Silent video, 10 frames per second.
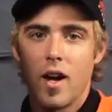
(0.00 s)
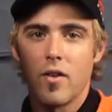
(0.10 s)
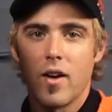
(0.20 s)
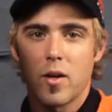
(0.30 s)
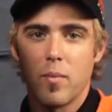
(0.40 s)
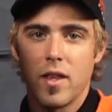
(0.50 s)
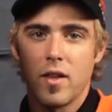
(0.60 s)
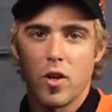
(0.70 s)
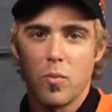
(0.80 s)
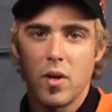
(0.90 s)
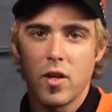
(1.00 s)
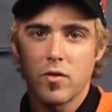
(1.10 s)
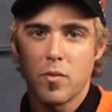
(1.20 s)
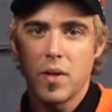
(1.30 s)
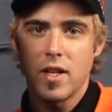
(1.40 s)
I recommend that on a bike
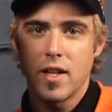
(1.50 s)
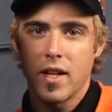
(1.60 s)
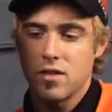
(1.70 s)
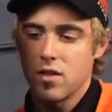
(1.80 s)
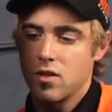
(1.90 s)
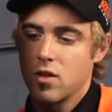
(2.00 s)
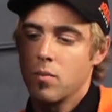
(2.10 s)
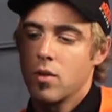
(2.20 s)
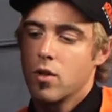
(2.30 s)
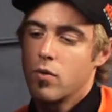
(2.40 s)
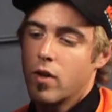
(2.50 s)
with a PDS system, you